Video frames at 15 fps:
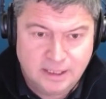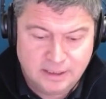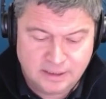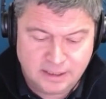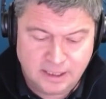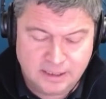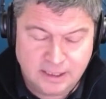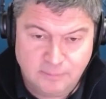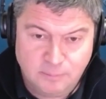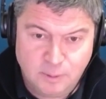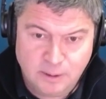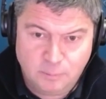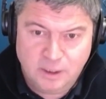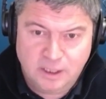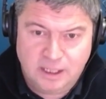saying, Dave,
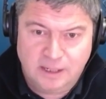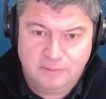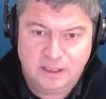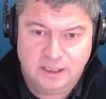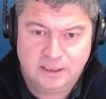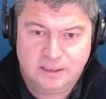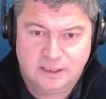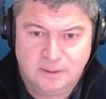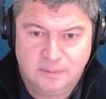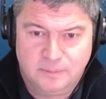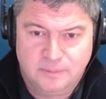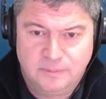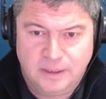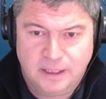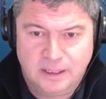we're giving
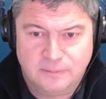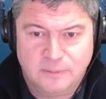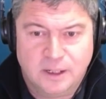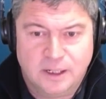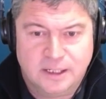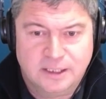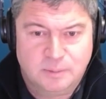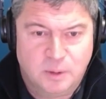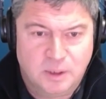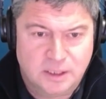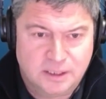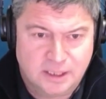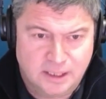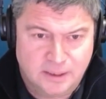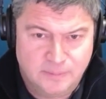some advice,
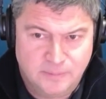but